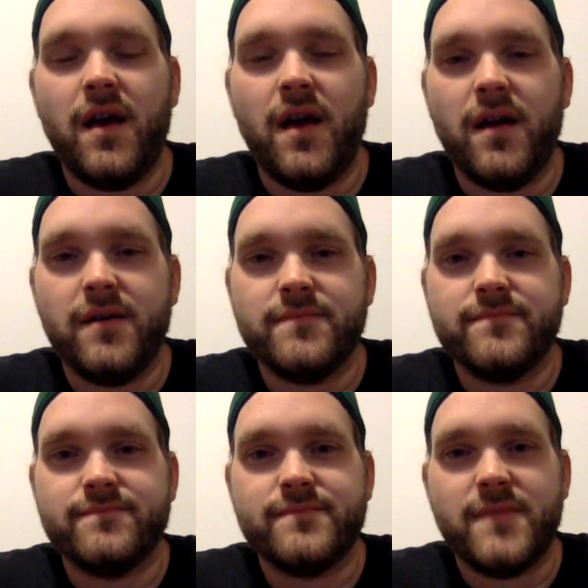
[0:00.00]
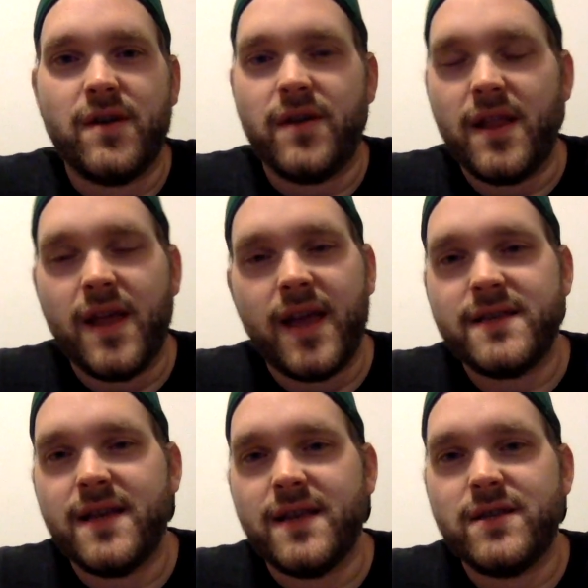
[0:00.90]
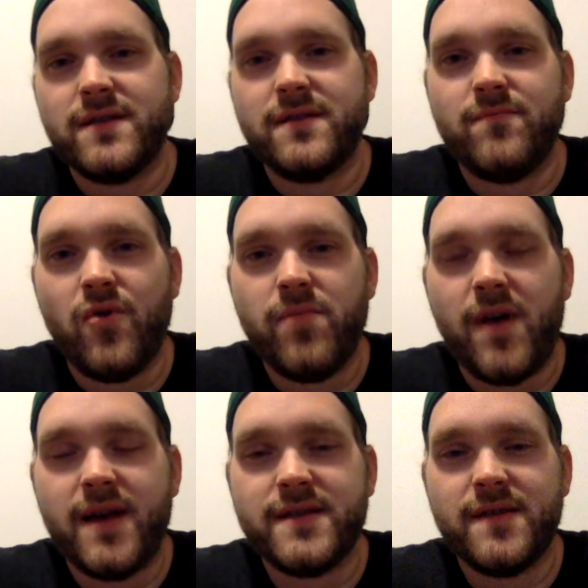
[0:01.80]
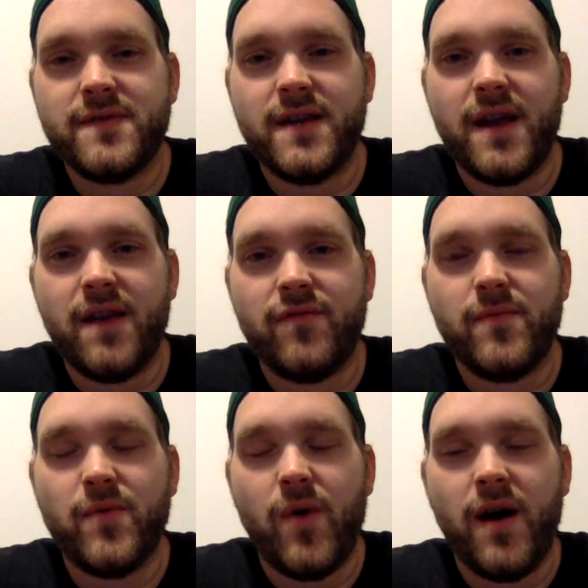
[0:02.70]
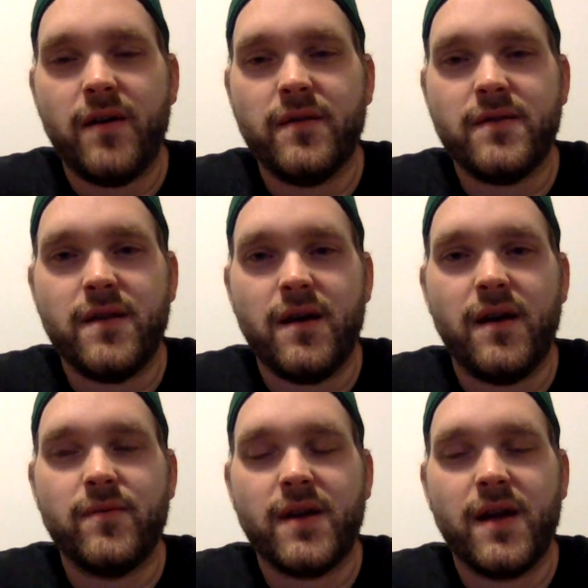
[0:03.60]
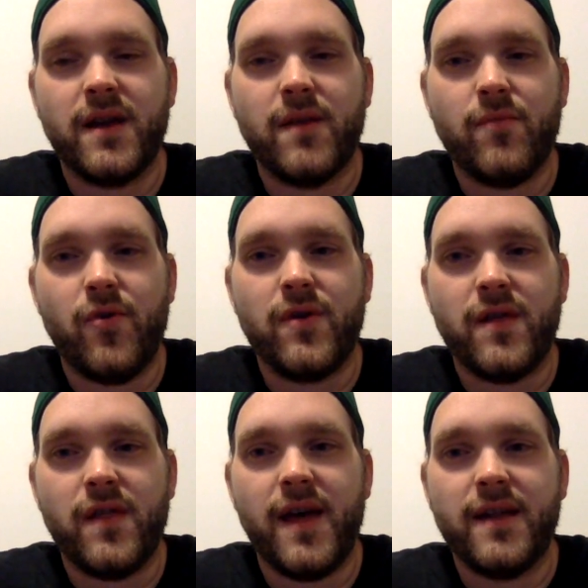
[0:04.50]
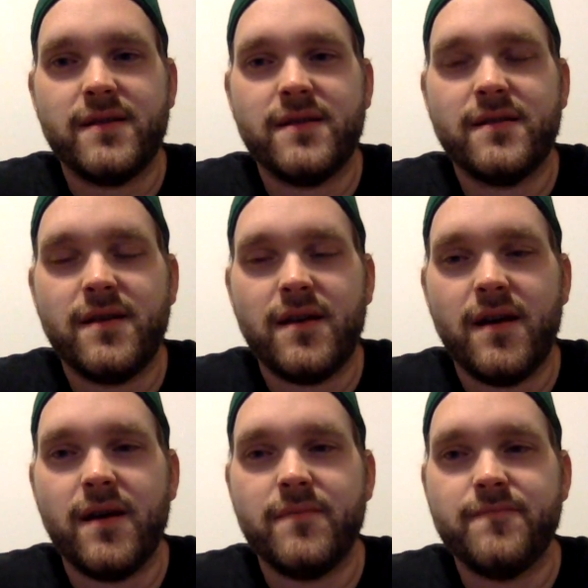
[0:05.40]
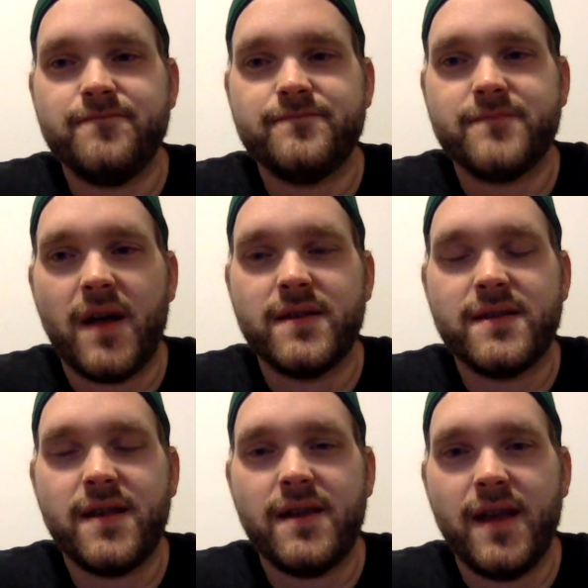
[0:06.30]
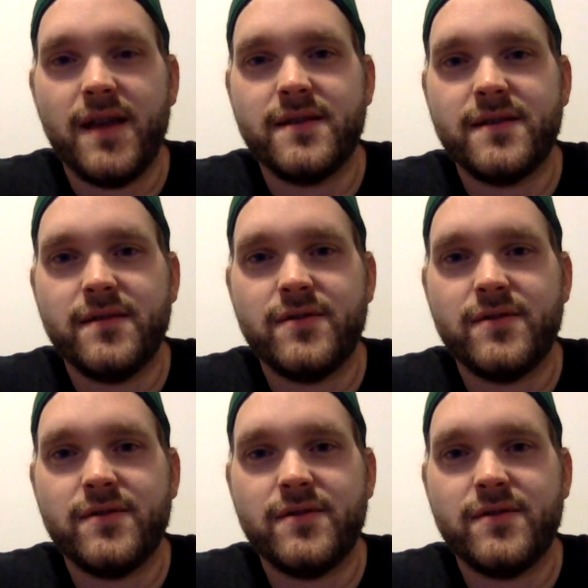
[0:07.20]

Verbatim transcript: Um, you know, and like I said, just more positives tonight from the Wild. Uh, we'll kind of get more into that um, on Sunday's